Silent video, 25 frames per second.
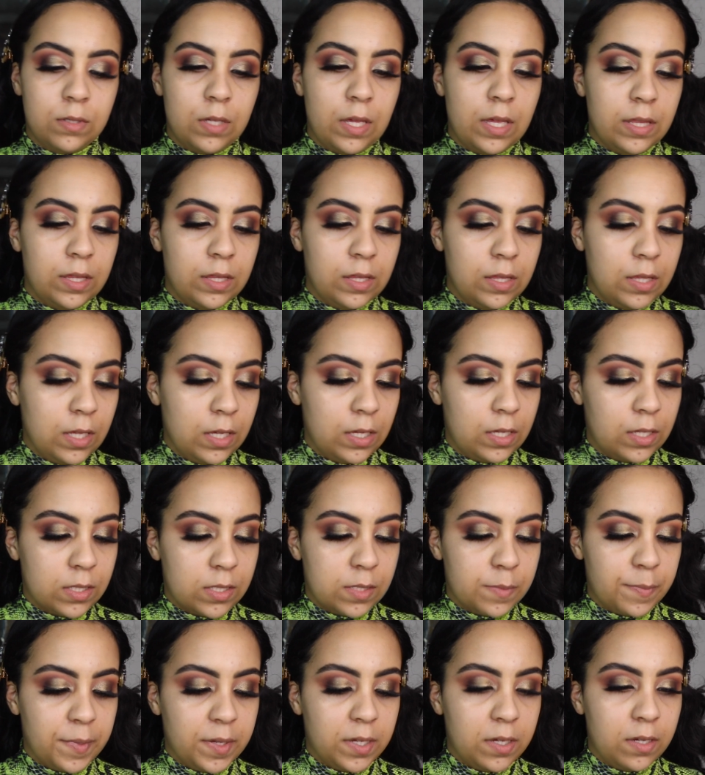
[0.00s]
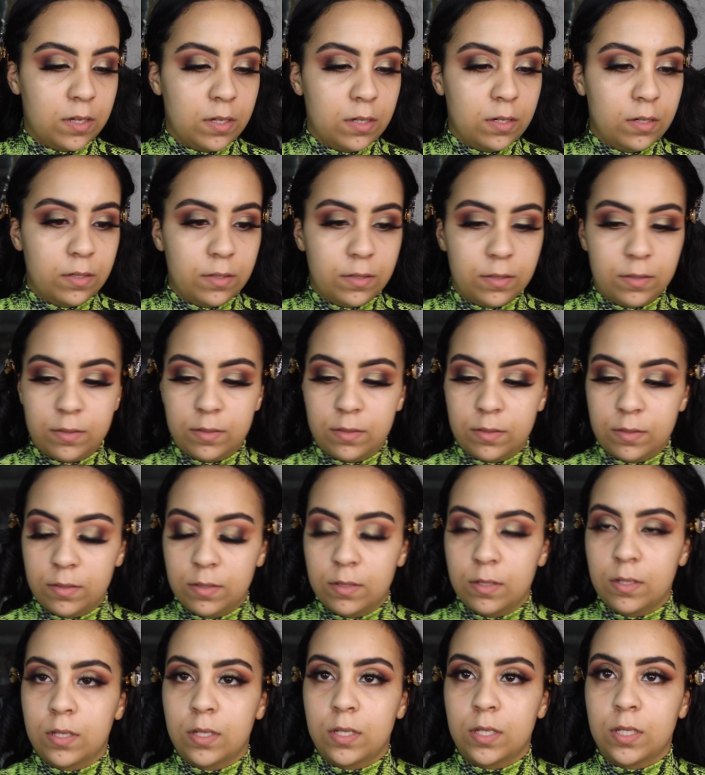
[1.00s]
I think it's my color.
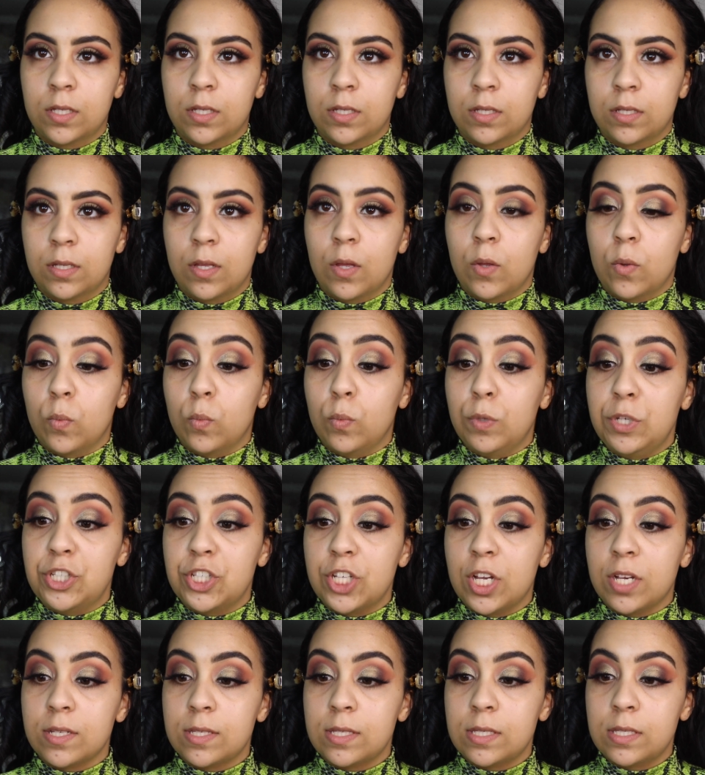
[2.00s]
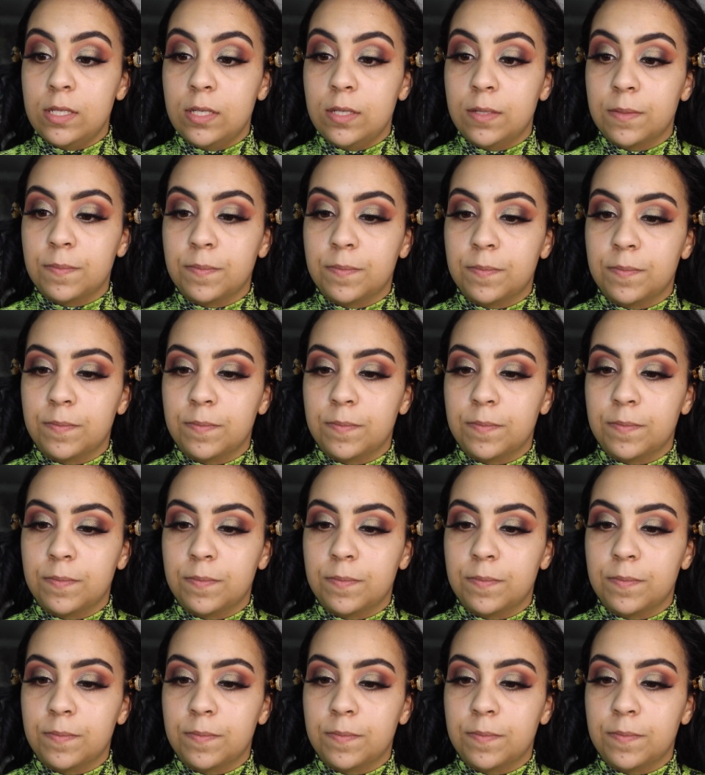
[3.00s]
We shall see.